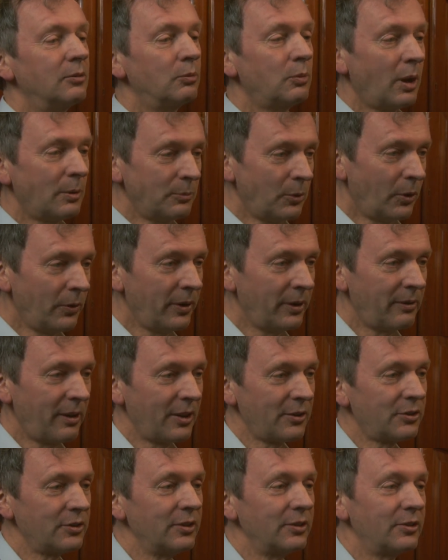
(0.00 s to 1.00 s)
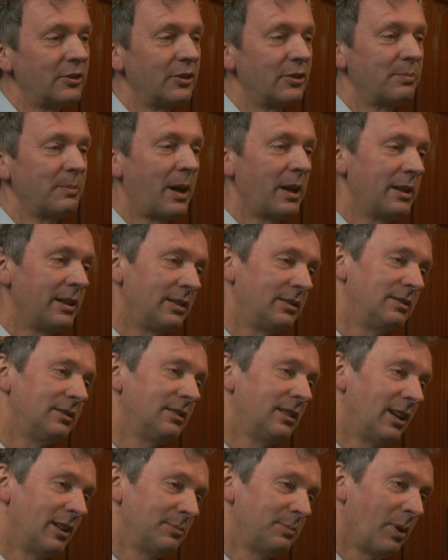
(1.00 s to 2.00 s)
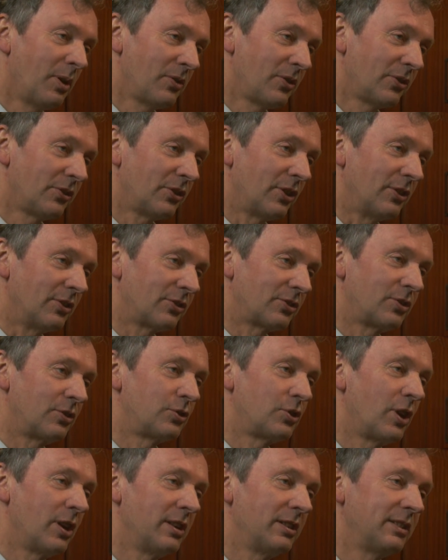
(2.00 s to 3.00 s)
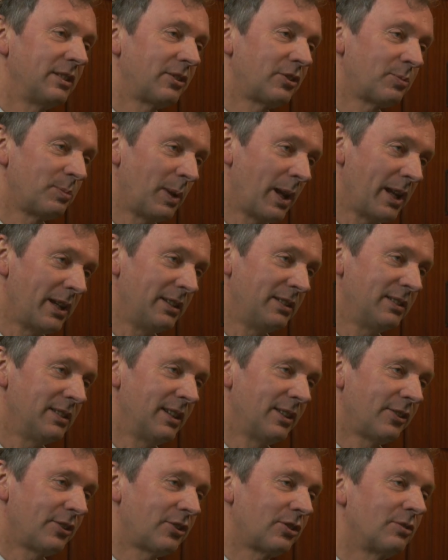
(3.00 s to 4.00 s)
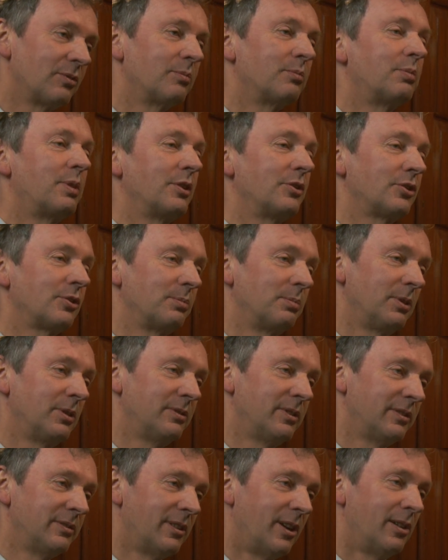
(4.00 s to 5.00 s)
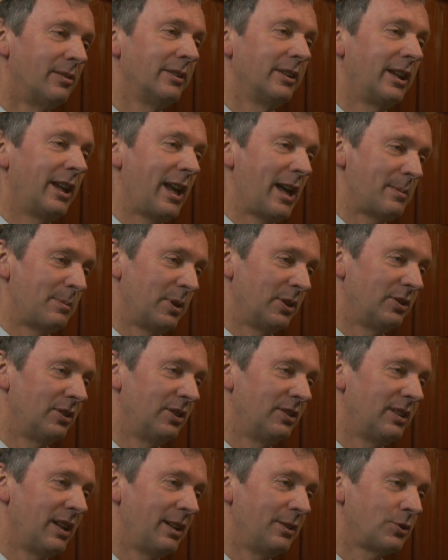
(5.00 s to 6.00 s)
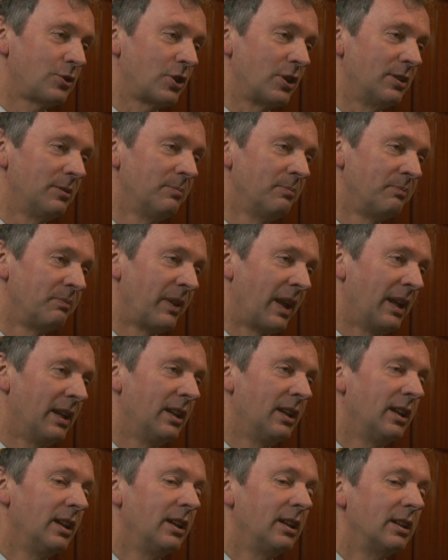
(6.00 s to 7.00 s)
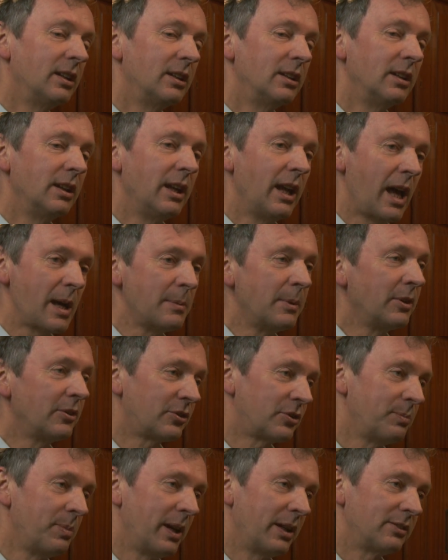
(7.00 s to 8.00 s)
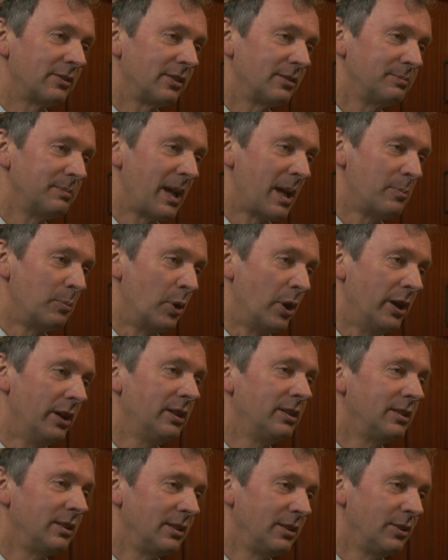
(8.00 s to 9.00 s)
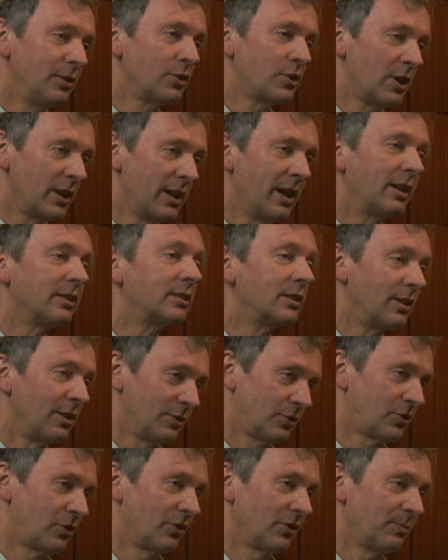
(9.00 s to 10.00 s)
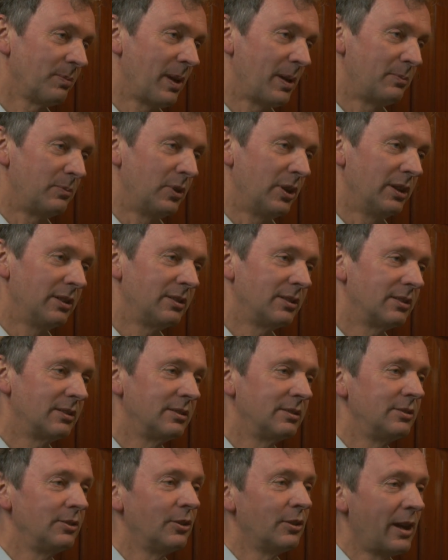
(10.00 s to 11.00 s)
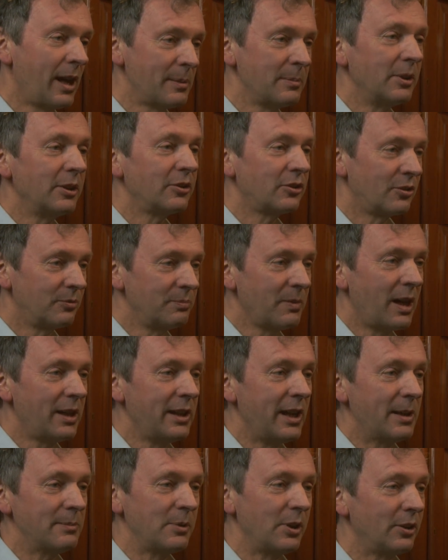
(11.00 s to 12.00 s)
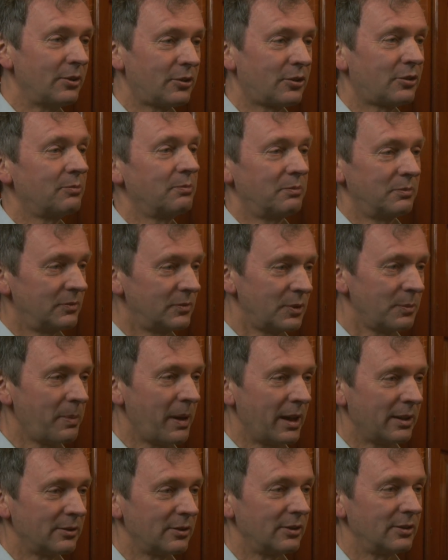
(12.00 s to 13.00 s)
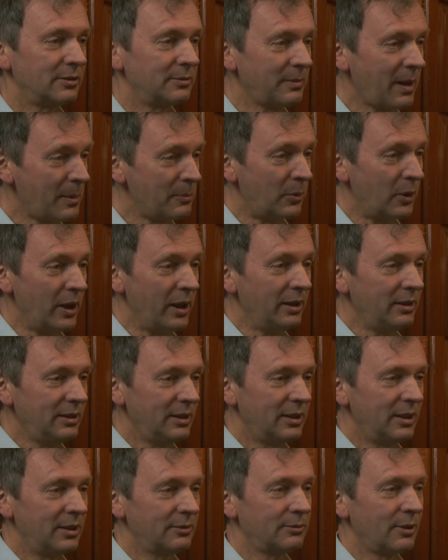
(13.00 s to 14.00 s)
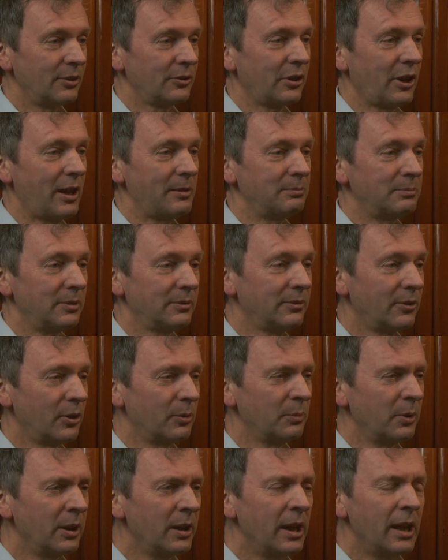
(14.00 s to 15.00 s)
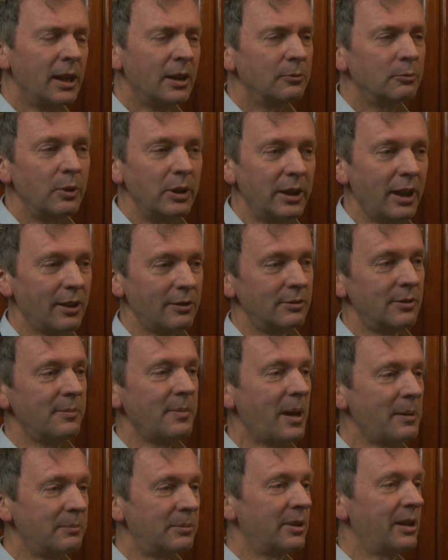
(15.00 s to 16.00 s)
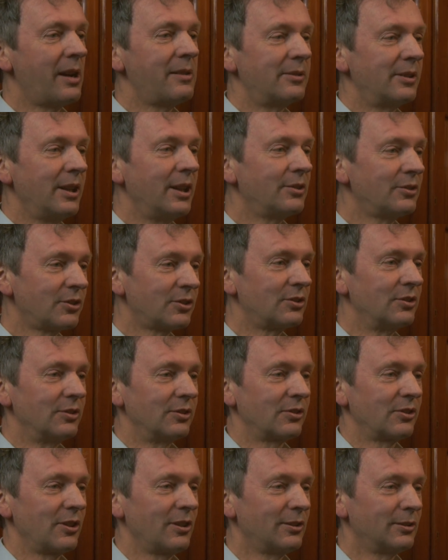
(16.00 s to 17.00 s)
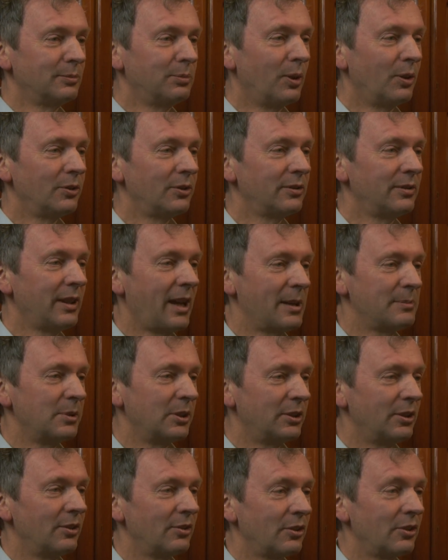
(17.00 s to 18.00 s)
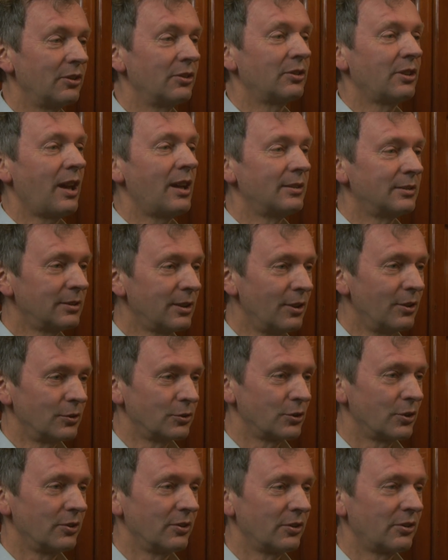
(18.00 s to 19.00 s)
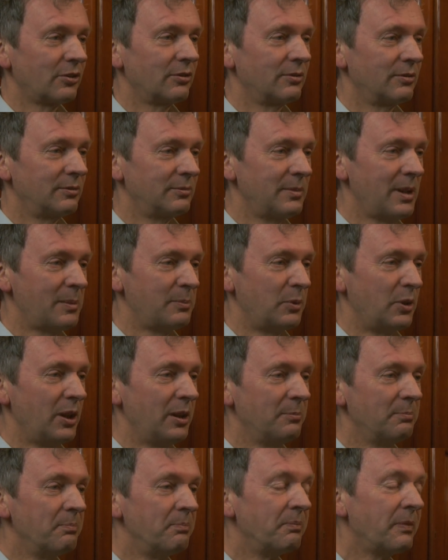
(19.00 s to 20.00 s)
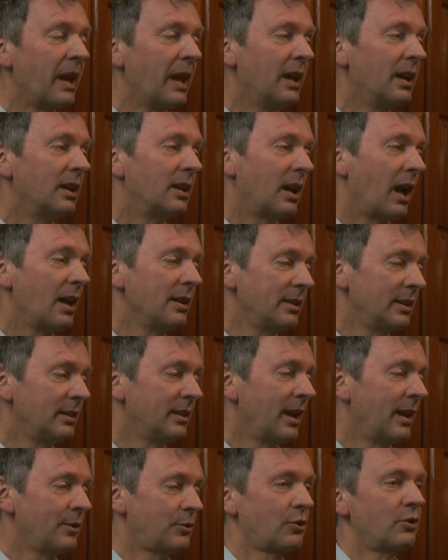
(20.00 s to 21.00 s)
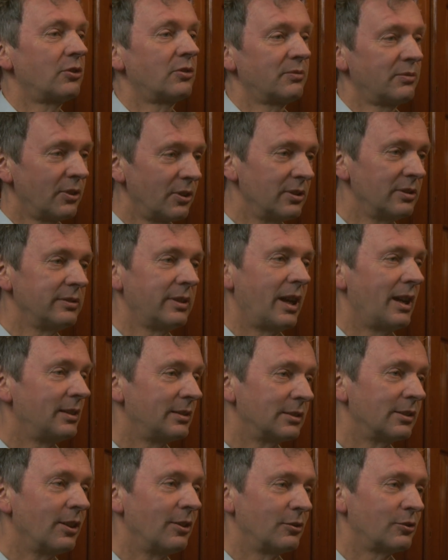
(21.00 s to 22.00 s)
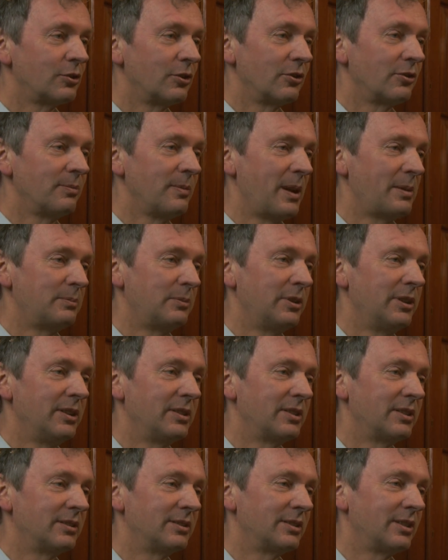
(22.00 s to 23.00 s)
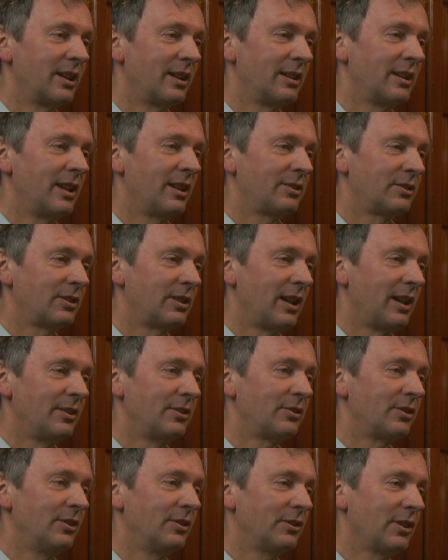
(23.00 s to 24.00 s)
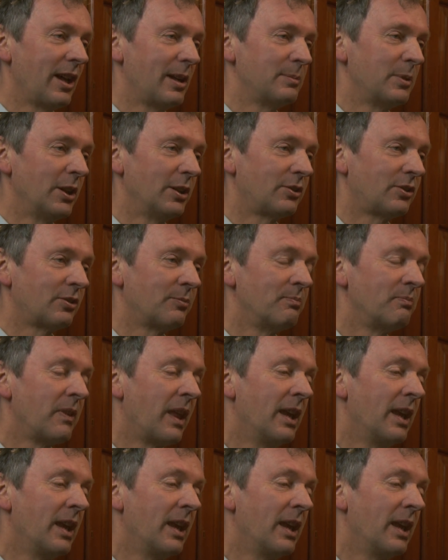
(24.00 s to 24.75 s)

Well, morphic resonance is my own hypothesis to try and explain this principle of evolving habit in nature habits depend on memory, usually unconscious memory. Your habits and my habits depend on a memory of what's happened before, but we don't remember every instance. The whole point of habit is it's unconscious memory. I think nature's full of unconscious memory that uh, underlies these habits.